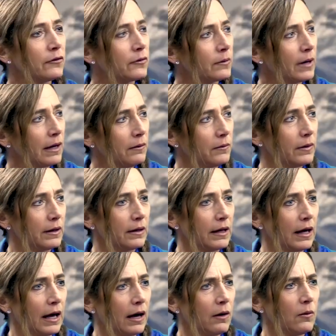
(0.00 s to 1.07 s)
So
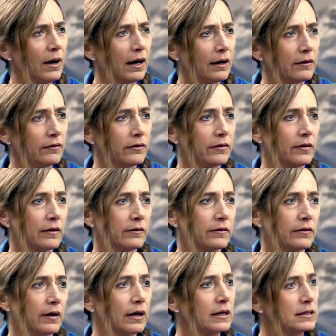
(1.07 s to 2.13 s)
how has
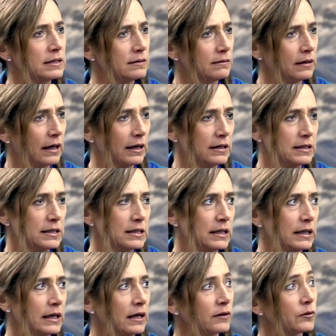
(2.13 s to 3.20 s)
this kind of
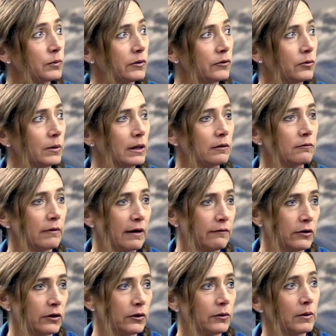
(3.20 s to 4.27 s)
disconnect between
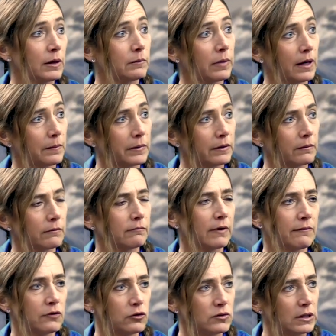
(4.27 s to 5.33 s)
revenue and
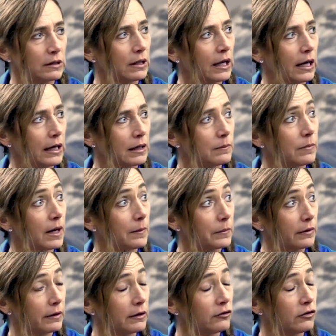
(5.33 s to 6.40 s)
revenue decline and
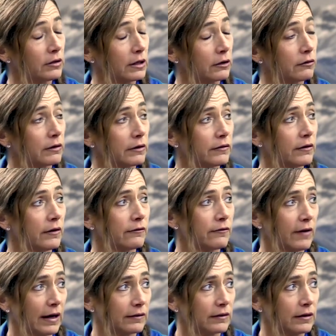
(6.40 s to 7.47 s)
population increase
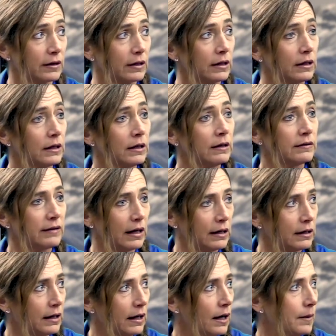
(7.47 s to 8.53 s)
affected
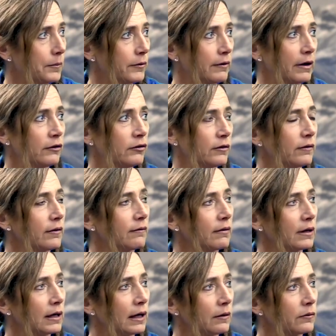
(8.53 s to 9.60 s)
day-to-day operations of
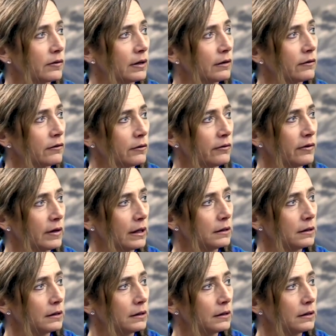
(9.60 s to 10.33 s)
the county as you see